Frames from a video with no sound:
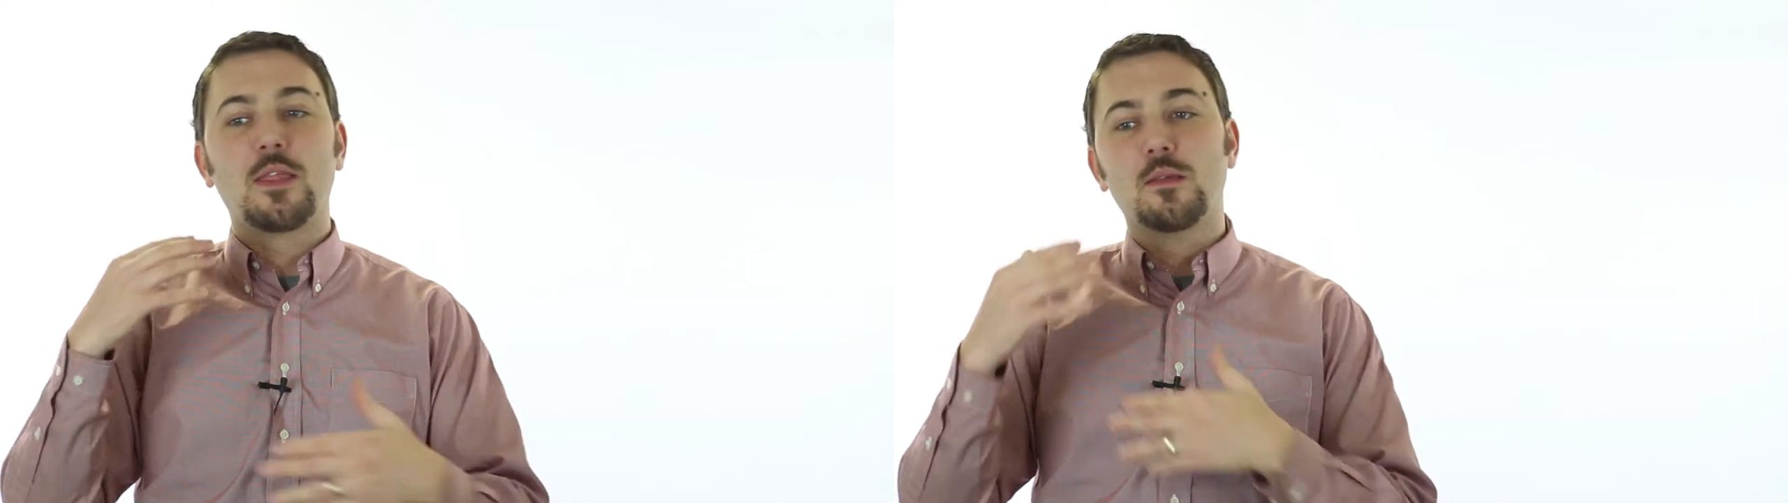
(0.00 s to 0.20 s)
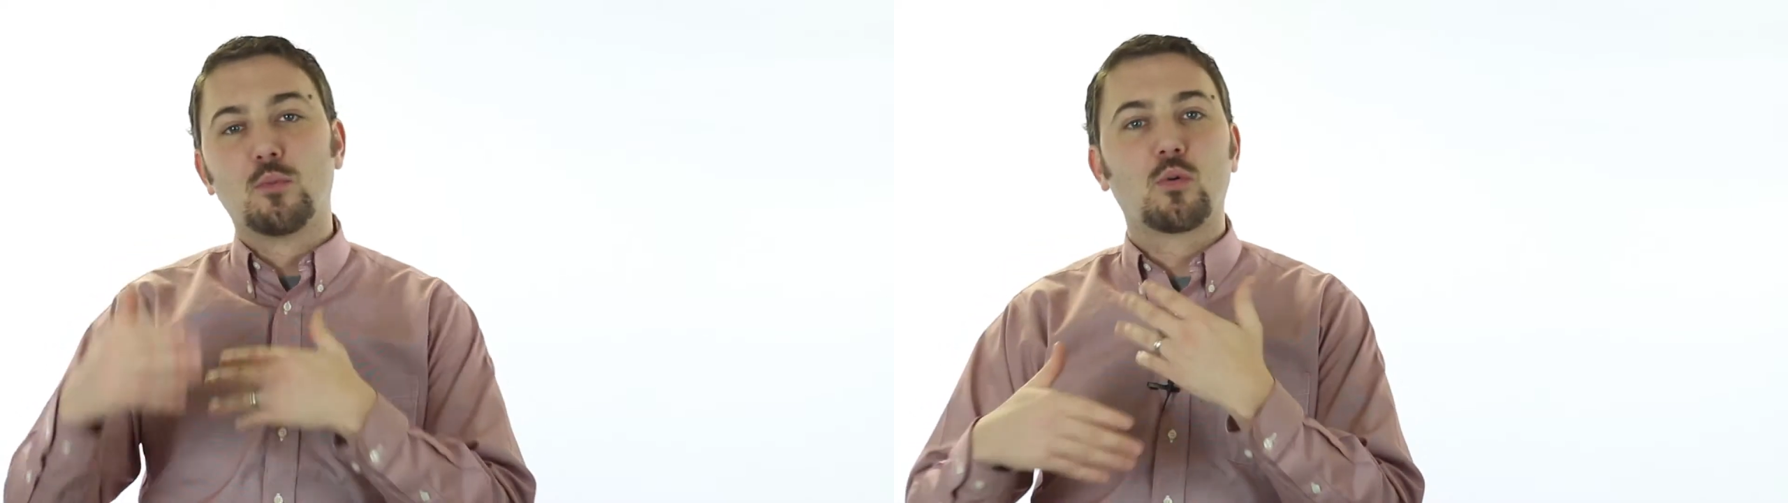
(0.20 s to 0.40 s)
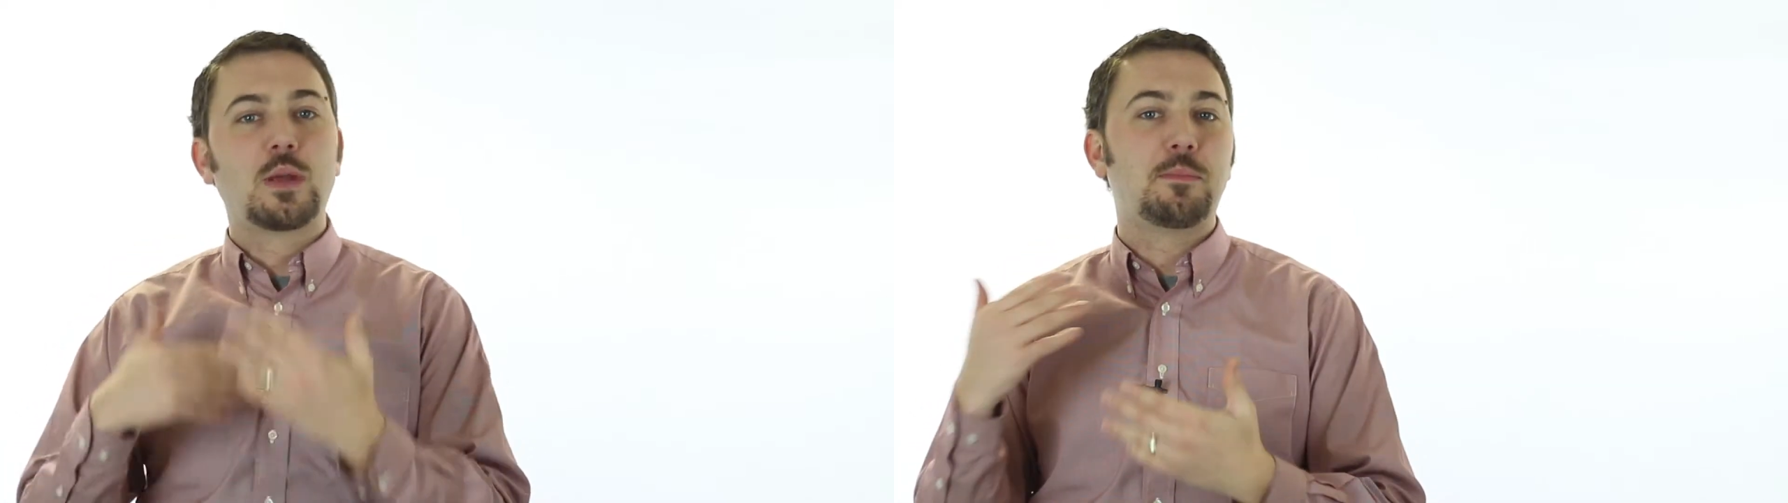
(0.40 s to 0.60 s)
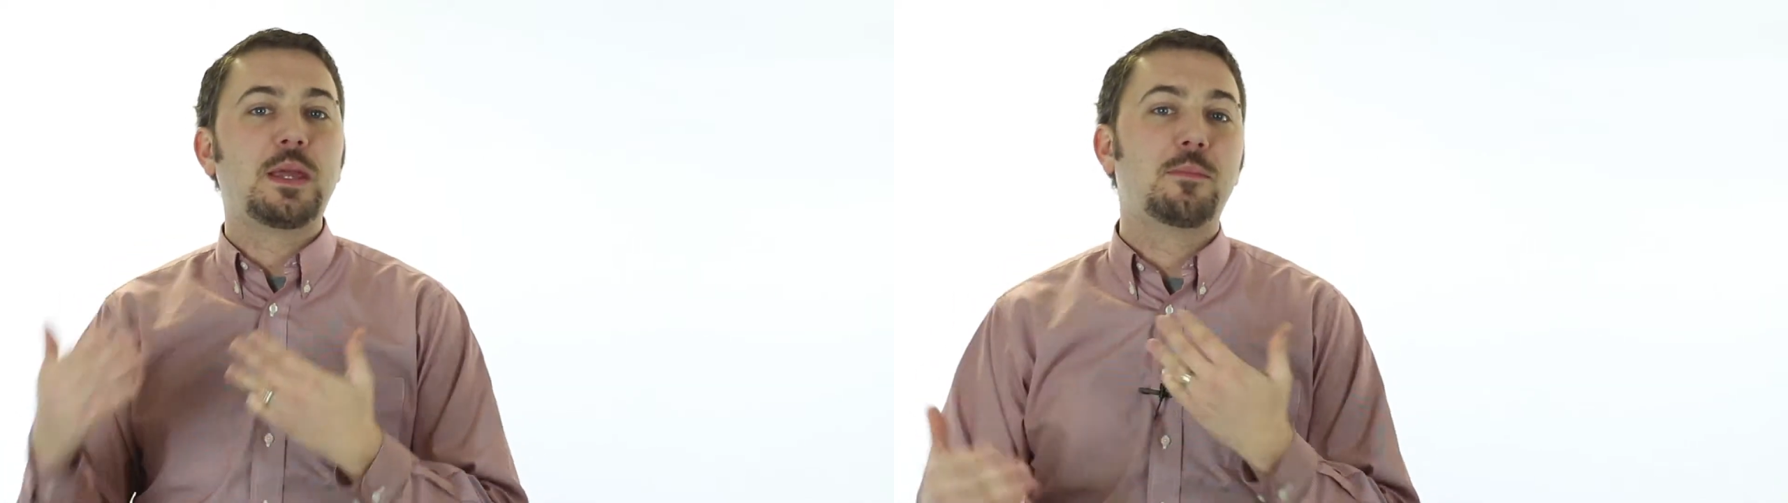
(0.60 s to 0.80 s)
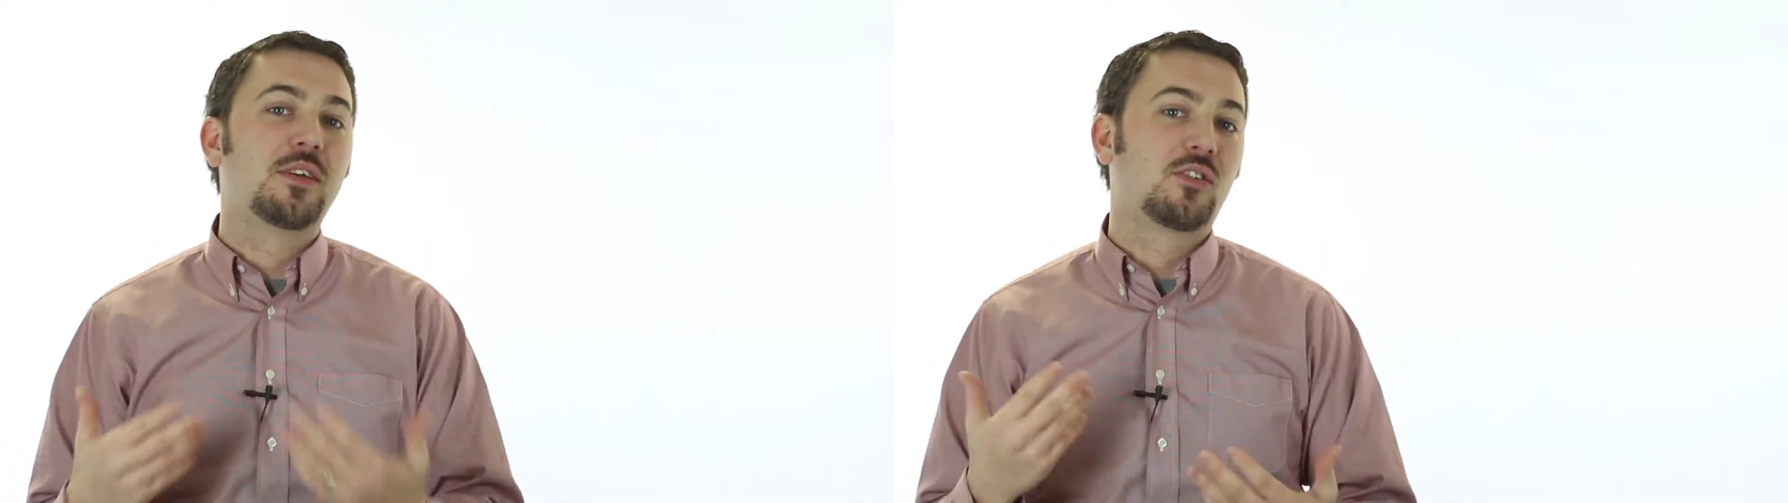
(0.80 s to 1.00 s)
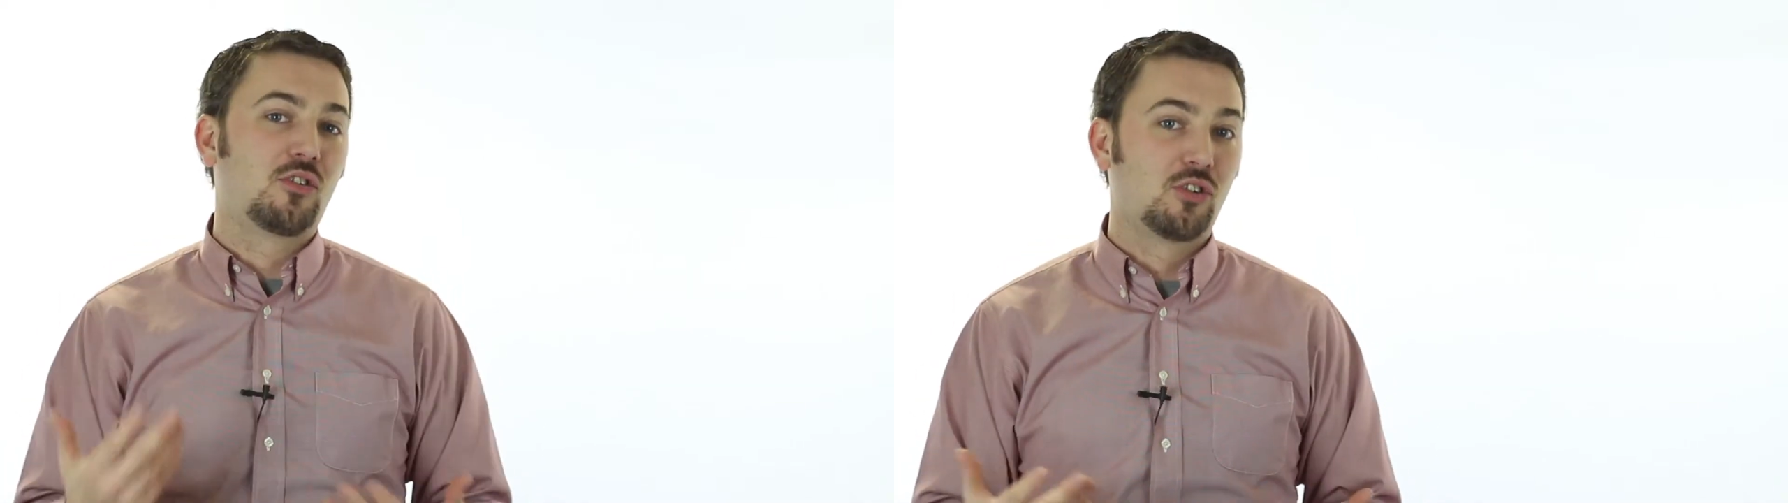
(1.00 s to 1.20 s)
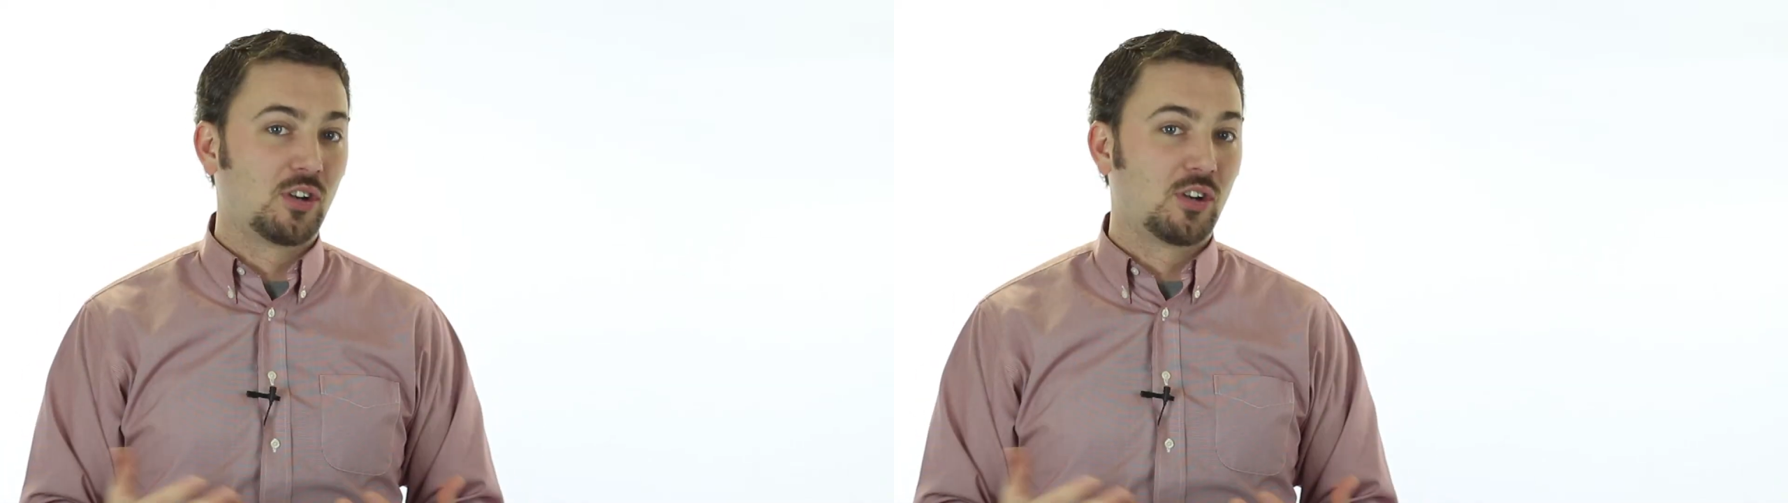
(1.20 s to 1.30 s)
and the more repeat business